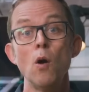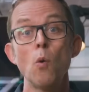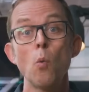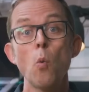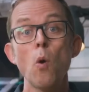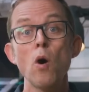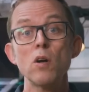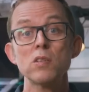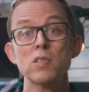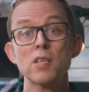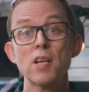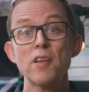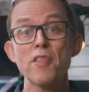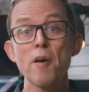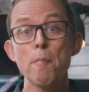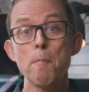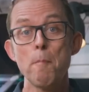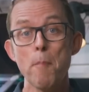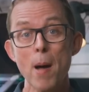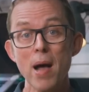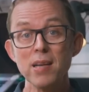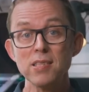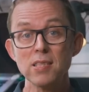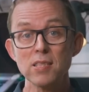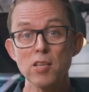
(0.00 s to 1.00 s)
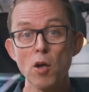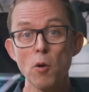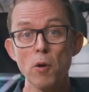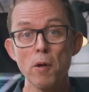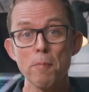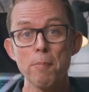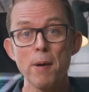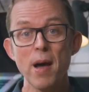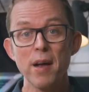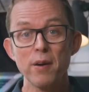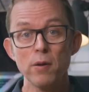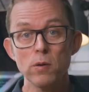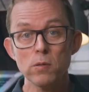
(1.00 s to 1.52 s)
What are the best
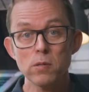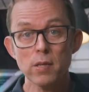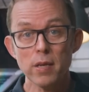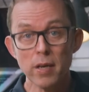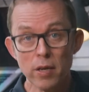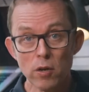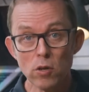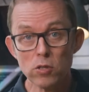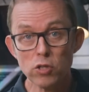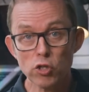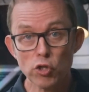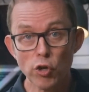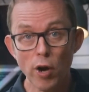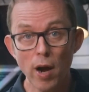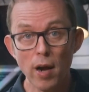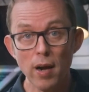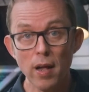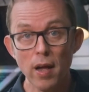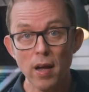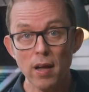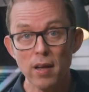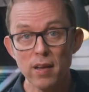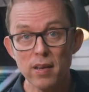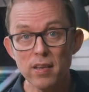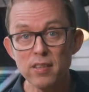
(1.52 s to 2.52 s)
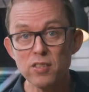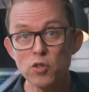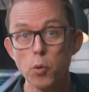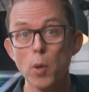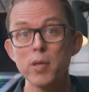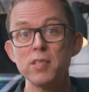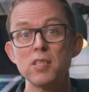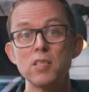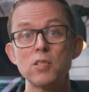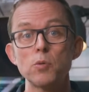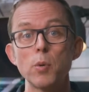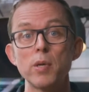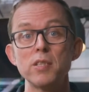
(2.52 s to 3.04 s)
solar panels in Australia in
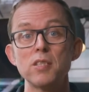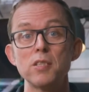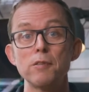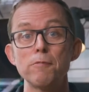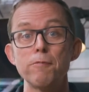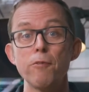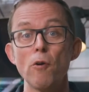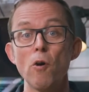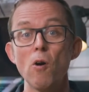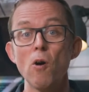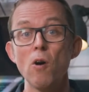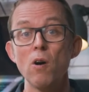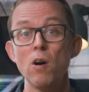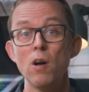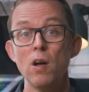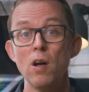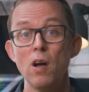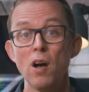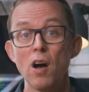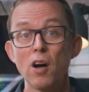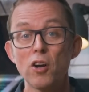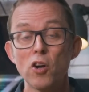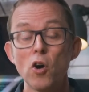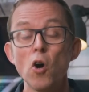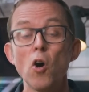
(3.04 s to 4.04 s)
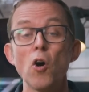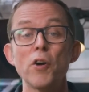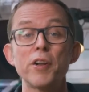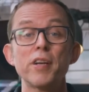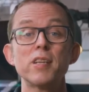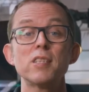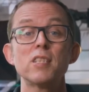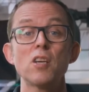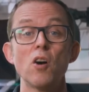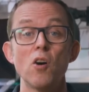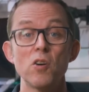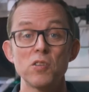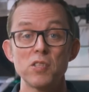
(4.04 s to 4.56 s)
2024,
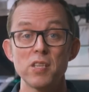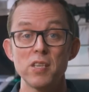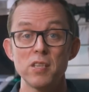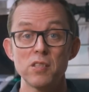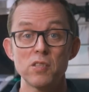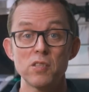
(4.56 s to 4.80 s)
according to Aussie